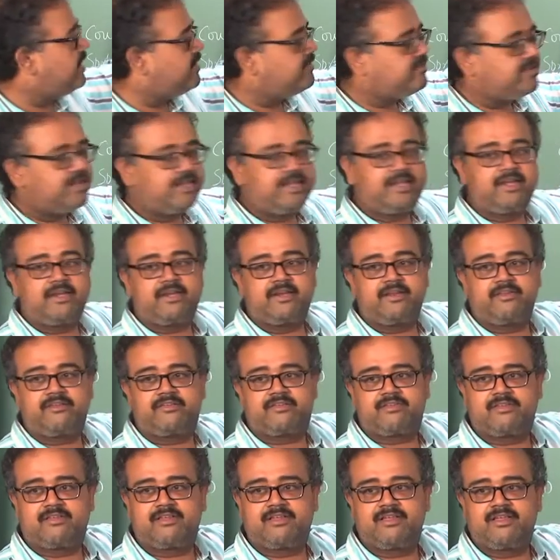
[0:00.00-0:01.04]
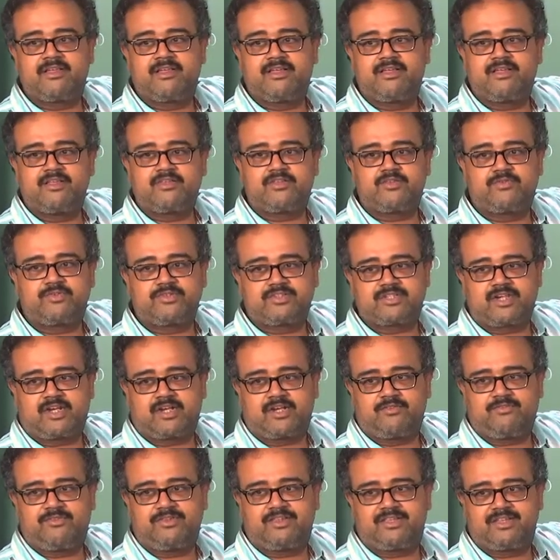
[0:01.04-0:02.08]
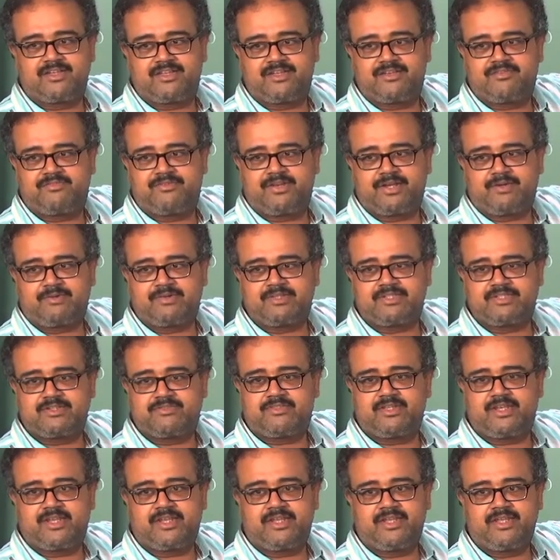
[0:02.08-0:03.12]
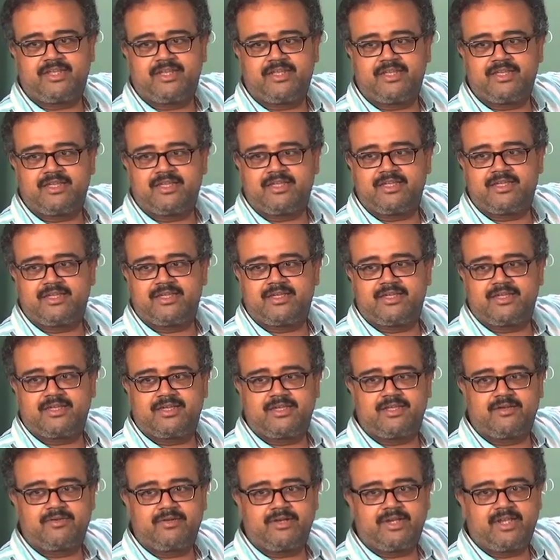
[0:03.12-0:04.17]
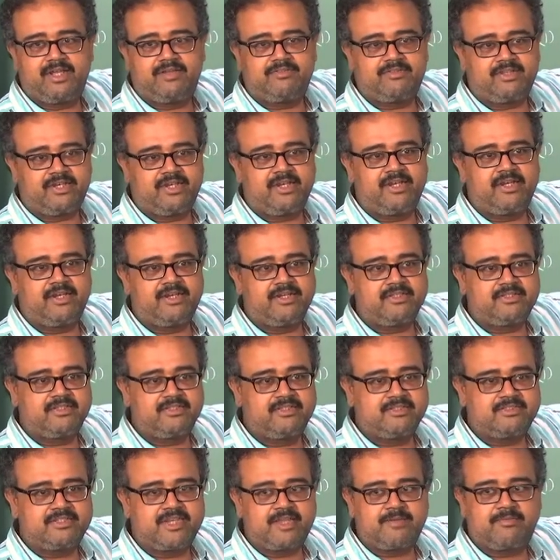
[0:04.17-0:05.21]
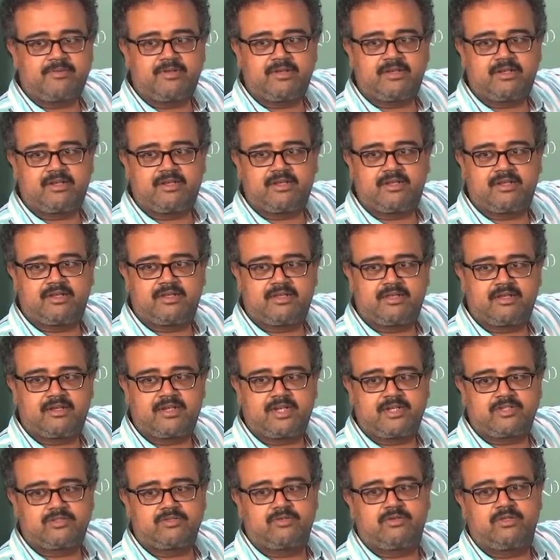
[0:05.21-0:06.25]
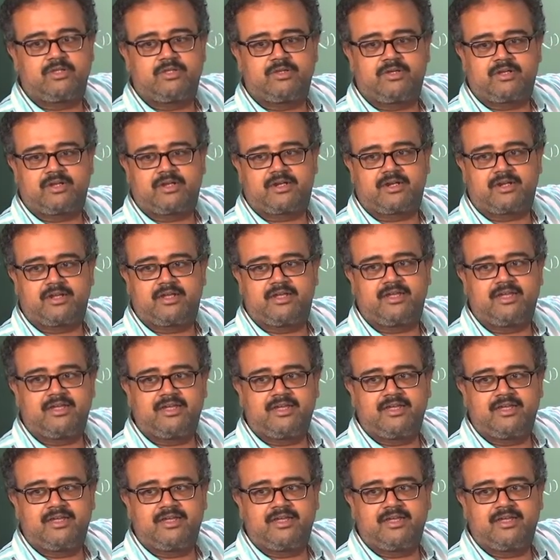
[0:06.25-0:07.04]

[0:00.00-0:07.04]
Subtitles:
have 3 entries. So if we start off with a frequency of 3, you only have 3 entries in this table, right? So your